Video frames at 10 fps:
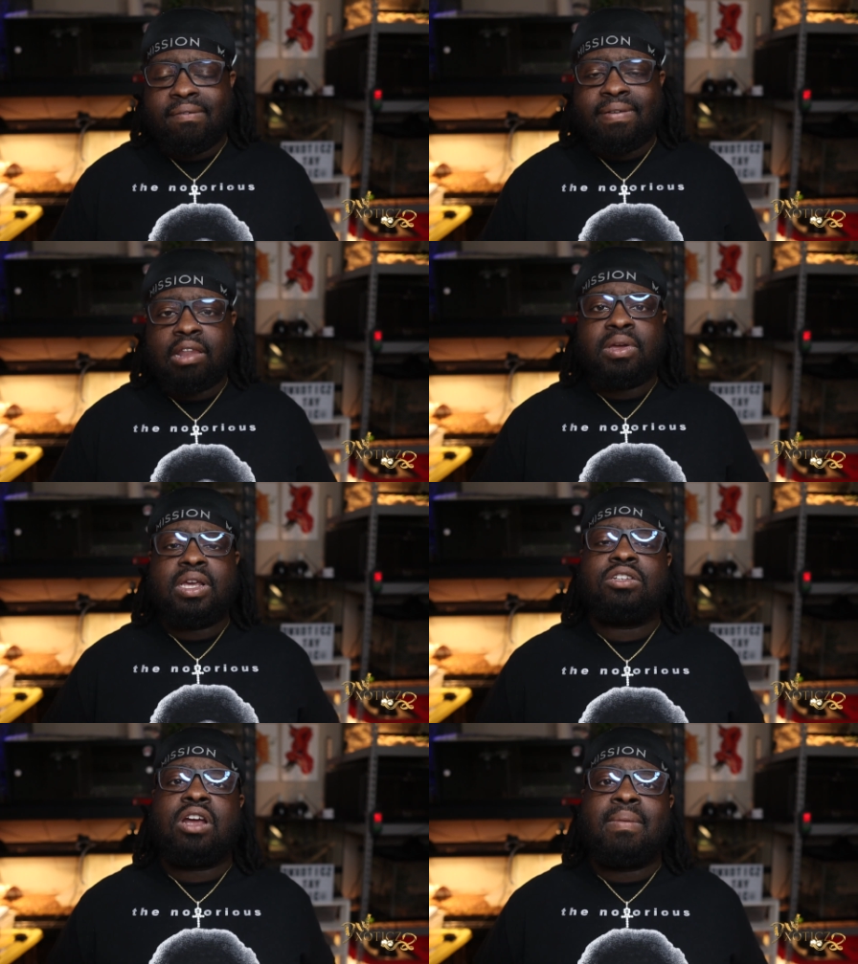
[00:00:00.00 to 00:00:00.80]
Follow me on
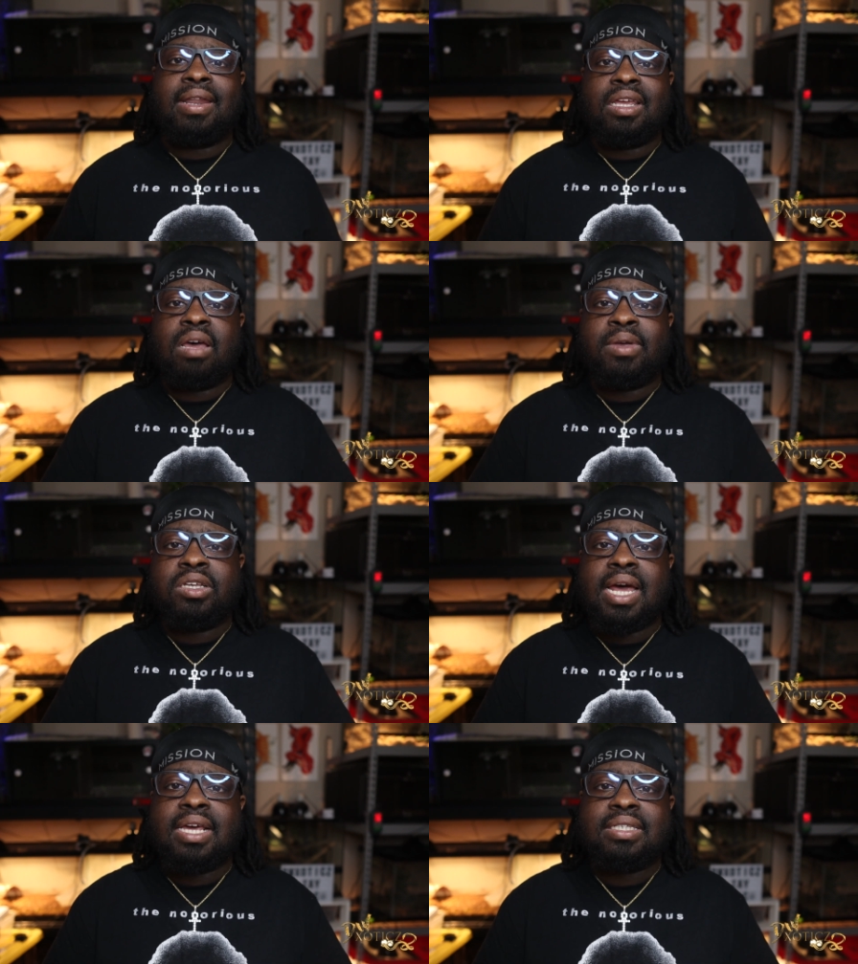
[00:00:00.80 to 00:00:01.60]
Instagram at
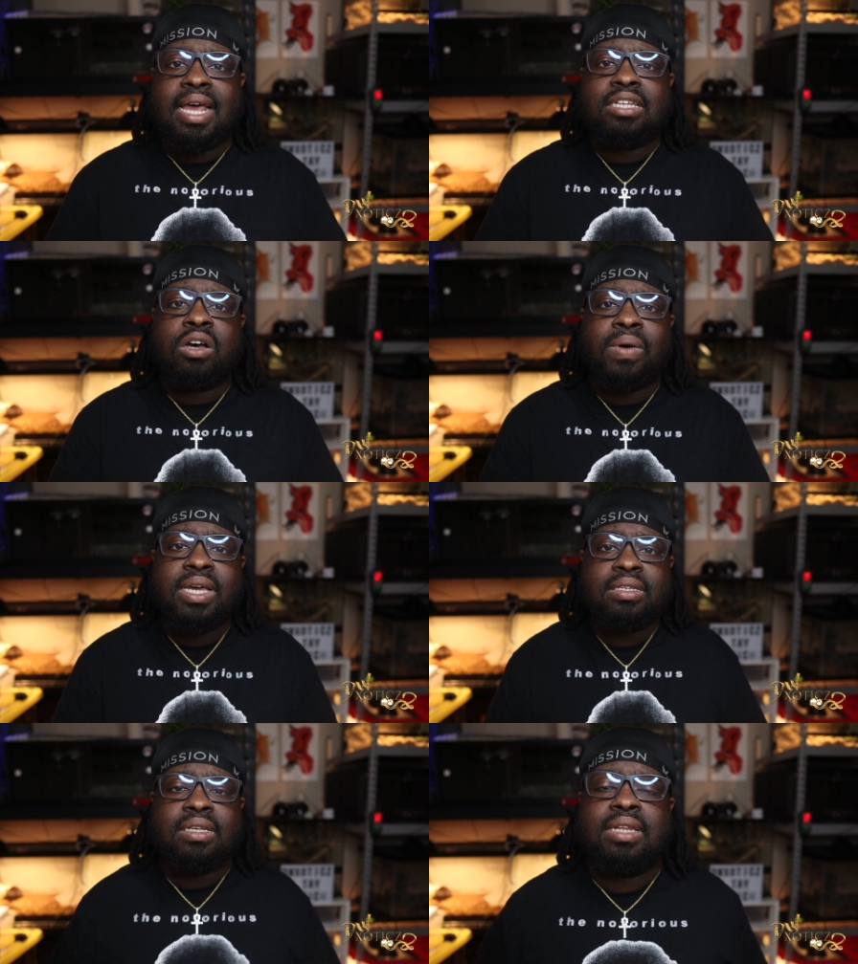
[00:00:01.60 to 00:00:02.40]
@Dwxoticz, and as
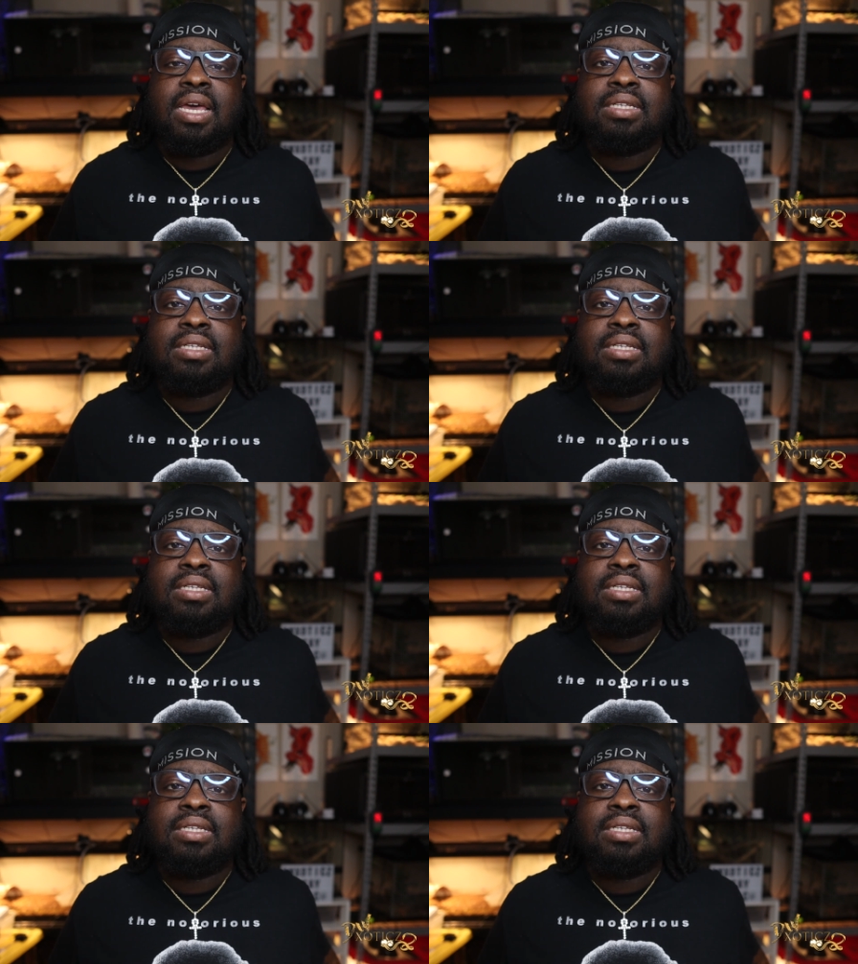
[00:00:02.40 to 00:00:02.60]
always, stay